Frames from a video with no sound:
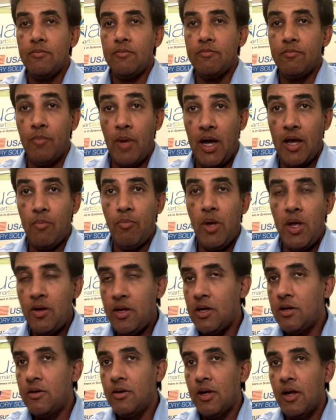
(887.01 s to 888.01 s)
my
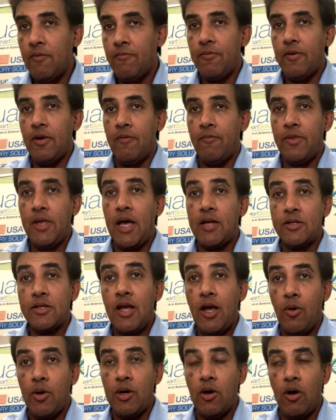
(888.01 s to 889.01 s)
opinion, if that's
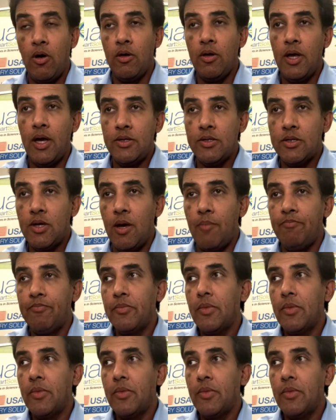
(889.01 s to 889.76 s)
how it all lines up.